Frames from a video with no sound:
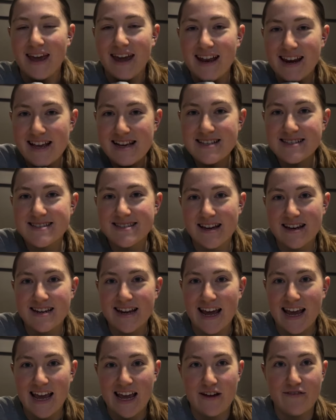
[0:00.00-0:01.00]
It is
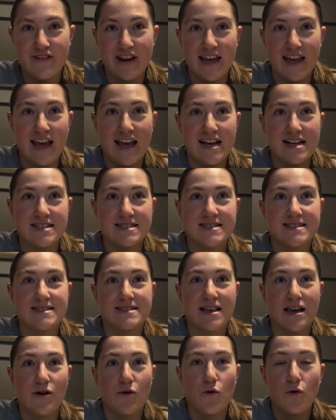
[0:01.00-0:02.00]
Sunday evening.
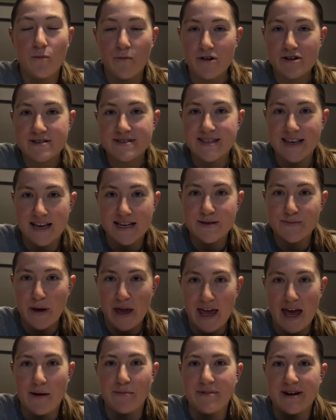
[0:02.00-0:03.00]
It's almost 6
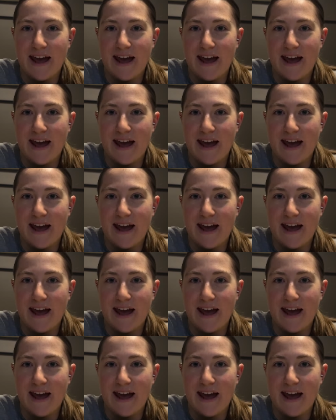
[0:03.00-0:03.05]
p.m.